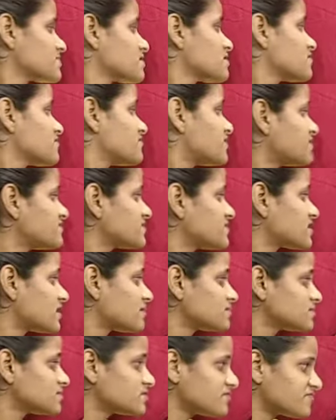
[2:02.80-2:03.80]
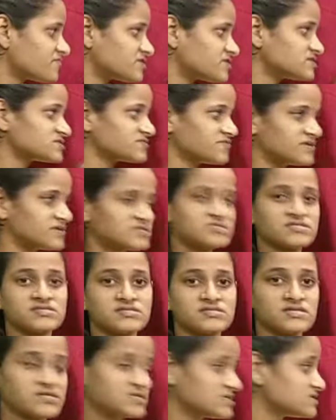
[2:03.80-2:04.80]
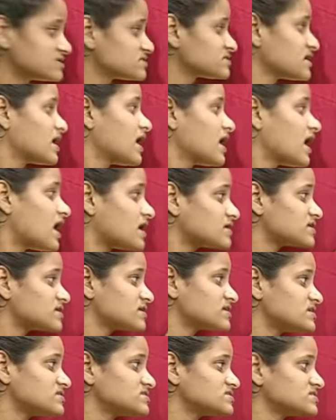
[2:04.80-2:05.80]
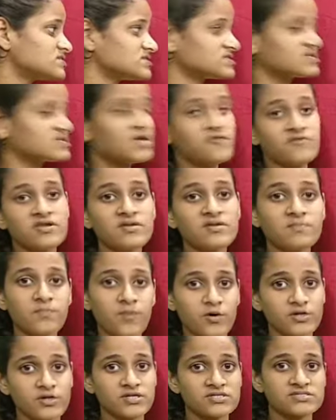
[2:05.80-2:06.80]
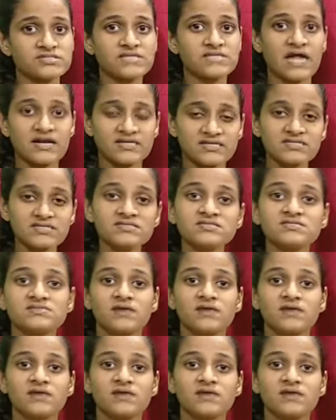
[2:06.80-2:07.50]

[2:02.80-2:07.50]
When we come to the first feature, it is agriculture is given importance, that is